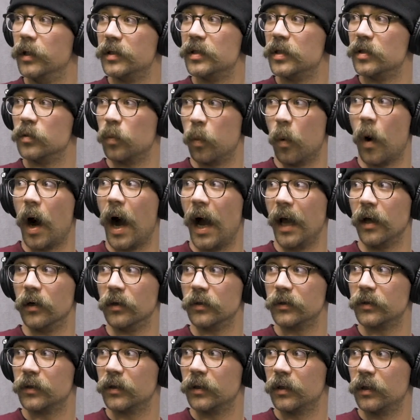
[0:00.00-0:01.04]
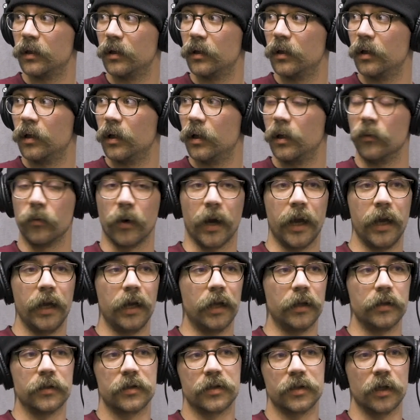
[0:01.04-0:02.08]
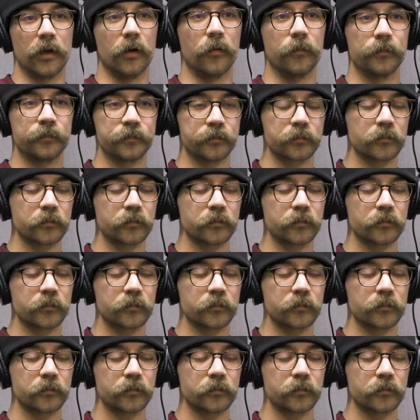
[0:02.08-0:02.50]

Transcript: this is wild. Right? And so,